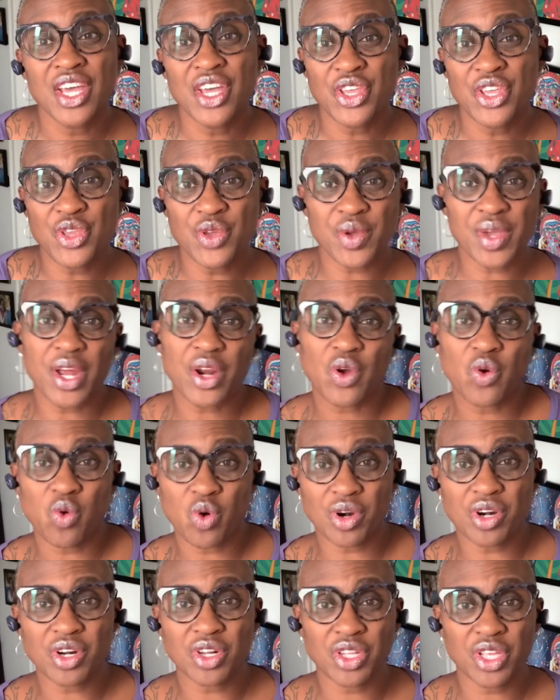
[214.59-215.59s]
You get
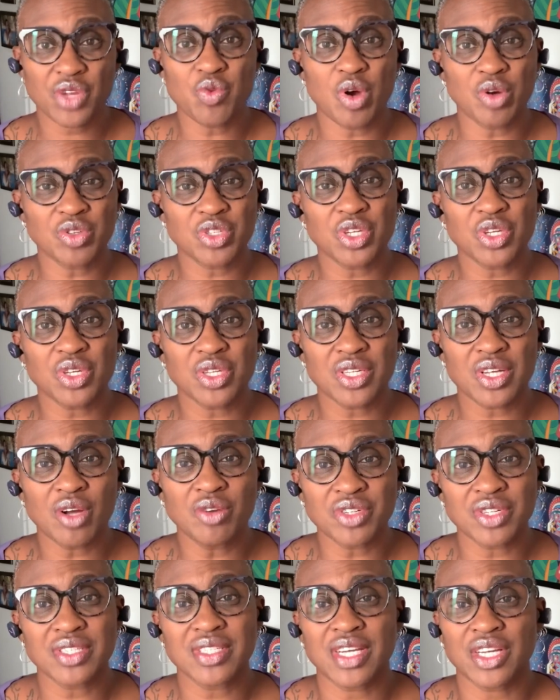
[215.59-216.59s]
quarterly
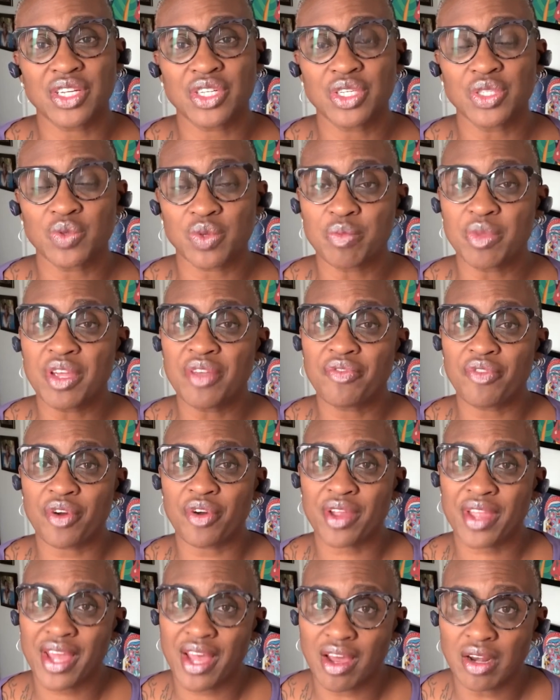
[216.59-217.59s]
coaching sessions with me for
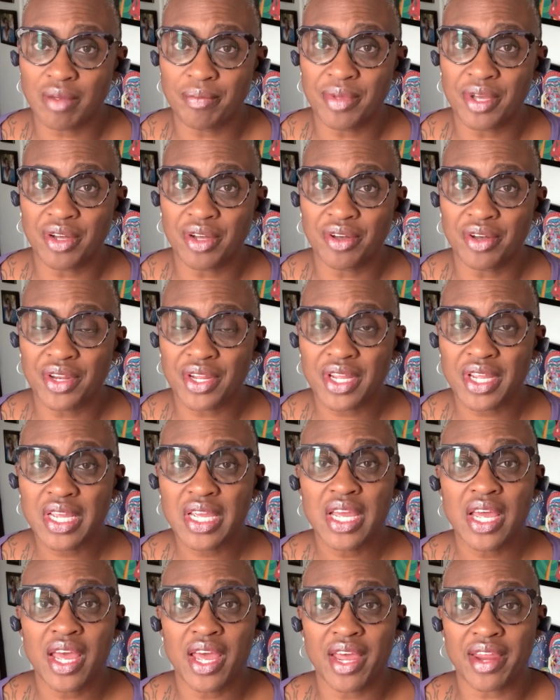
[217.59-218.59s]
accountability
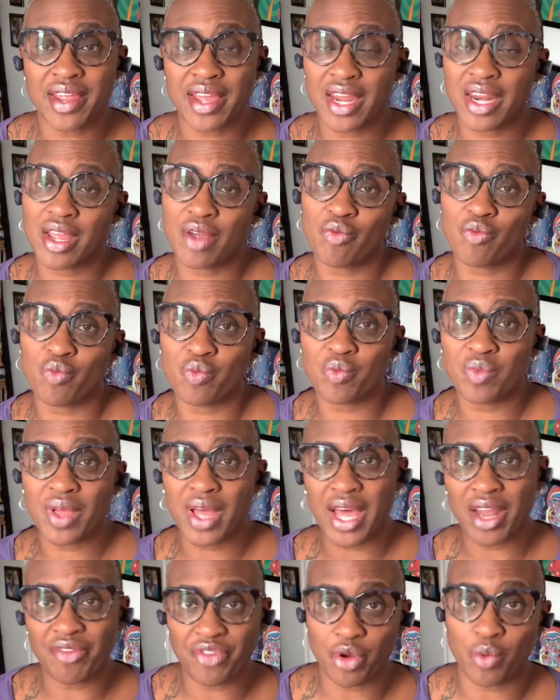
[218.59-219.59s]
and getting
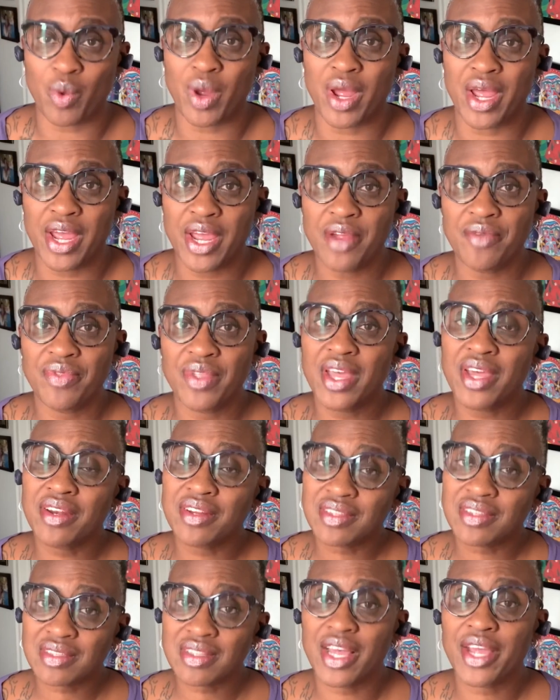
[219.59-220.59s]
out of your way, and a
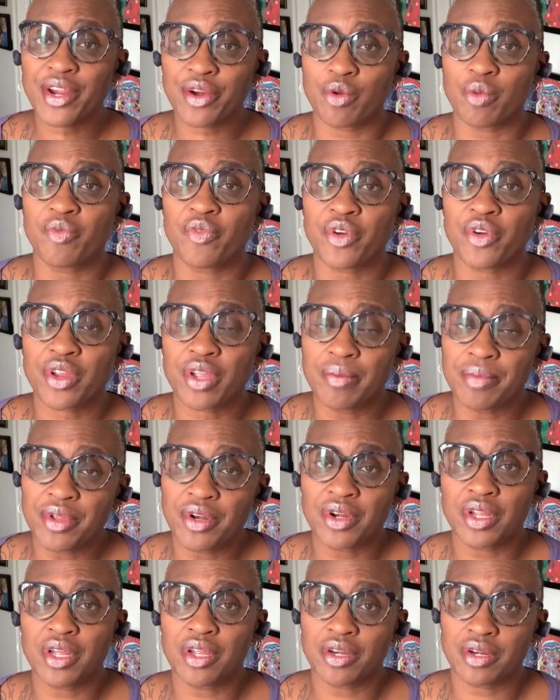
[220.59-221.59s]
Slack group for
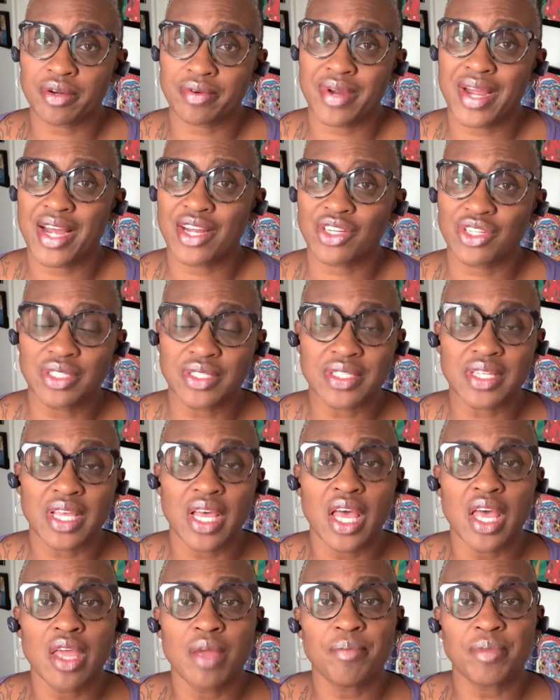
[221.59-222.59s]
community interactions
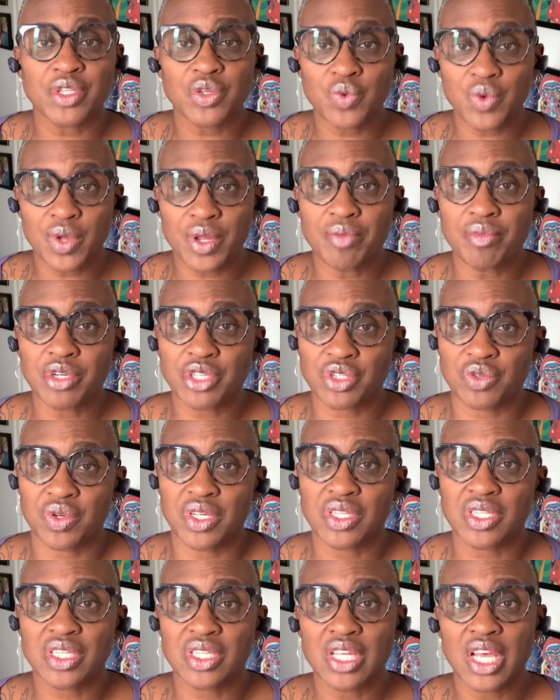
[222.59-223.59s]
between
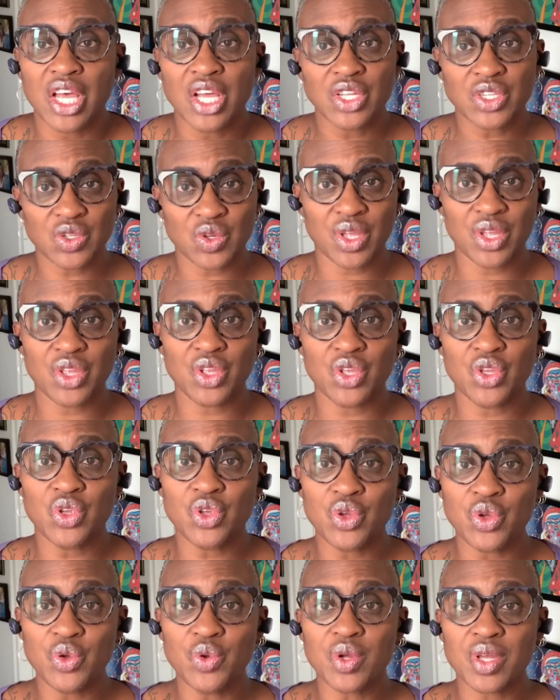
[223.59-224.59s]
retreats so that
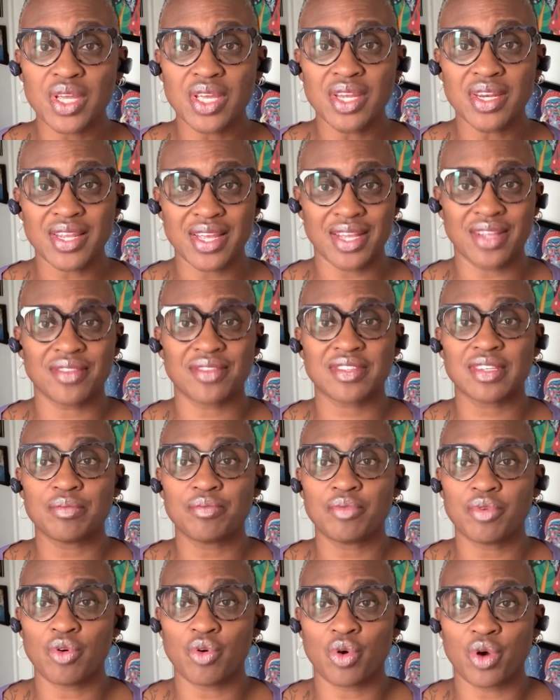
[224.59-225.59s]
you can get
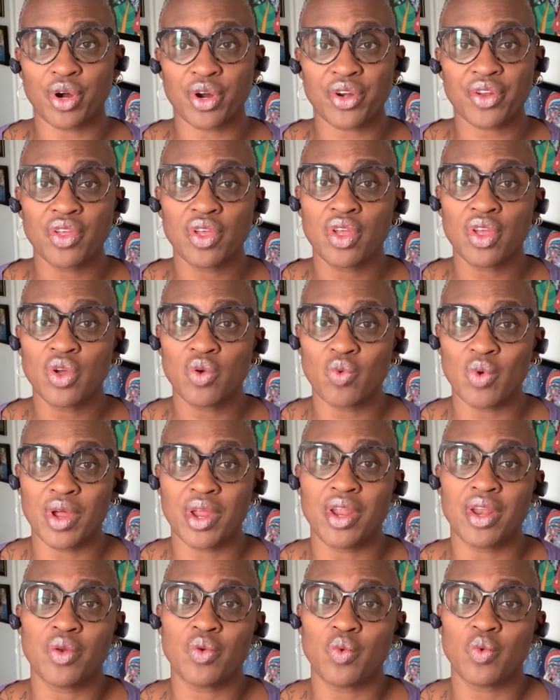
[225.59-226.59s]
support
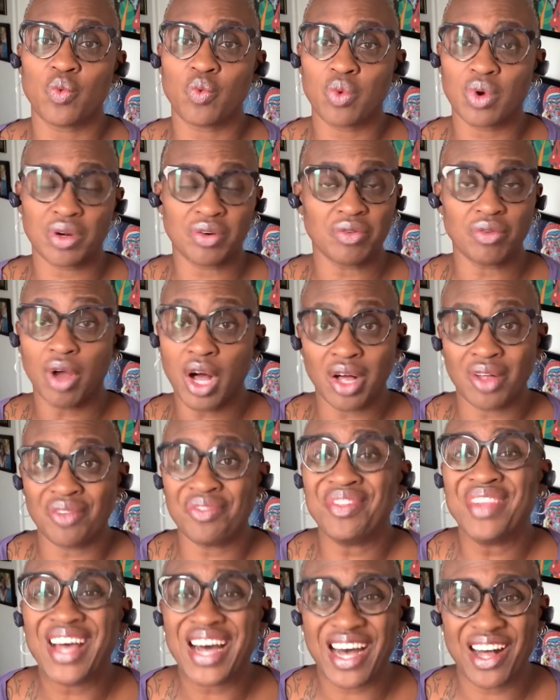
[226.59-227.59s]
when we're all
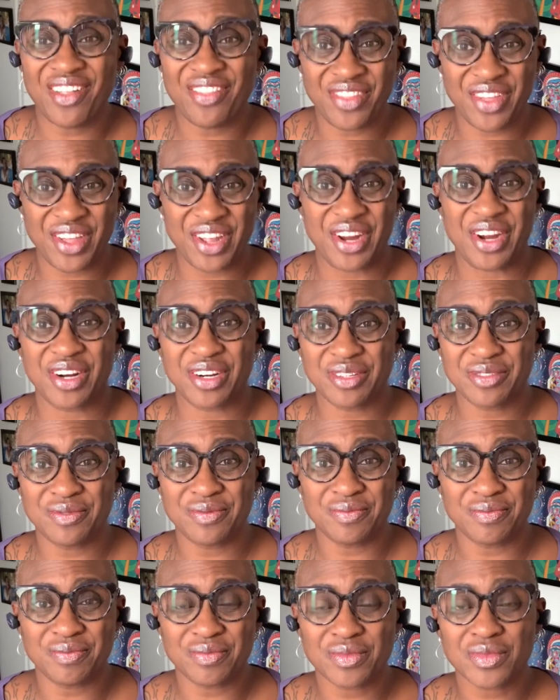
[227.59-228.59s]
not there.
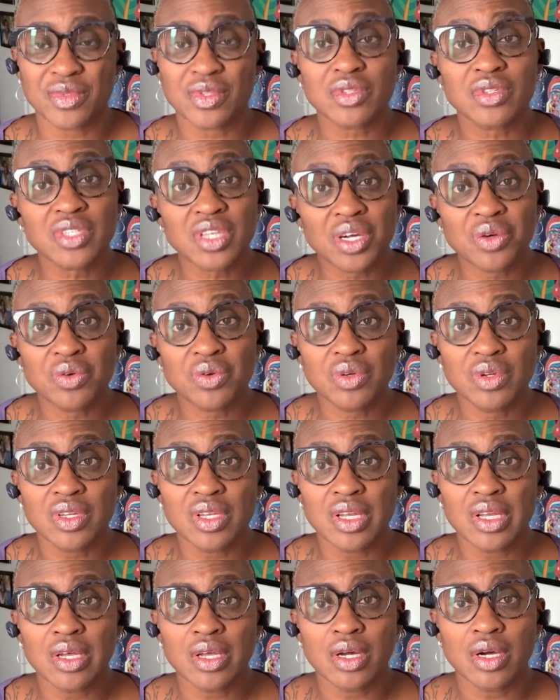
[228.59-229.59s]
So
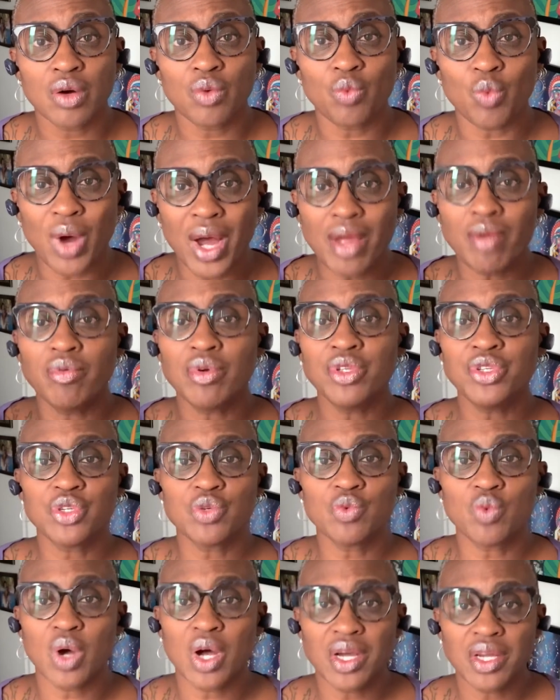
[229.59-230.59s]
why would you
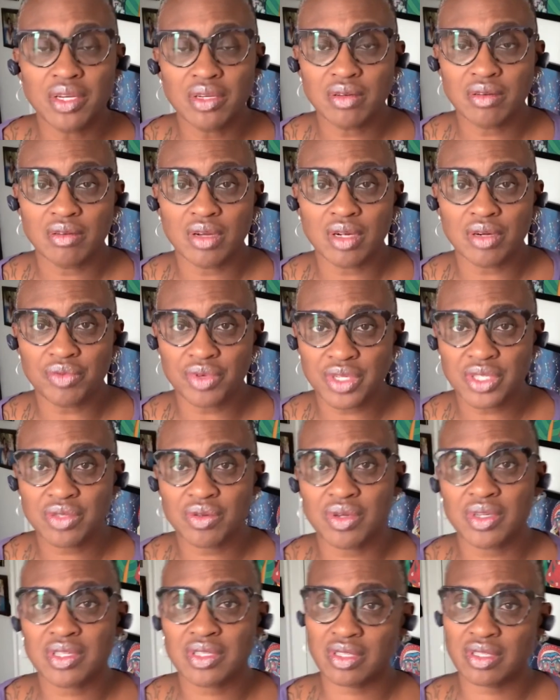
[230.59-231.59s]
want a
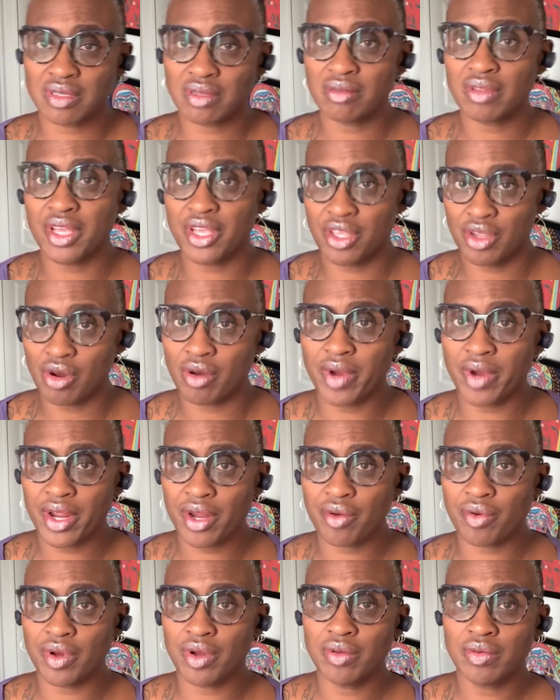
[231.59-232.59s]
resource like Your Write
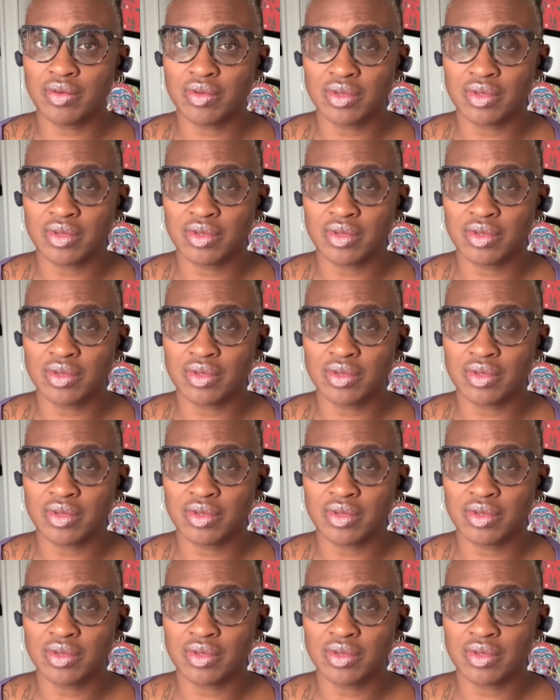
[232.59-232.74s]
Crew?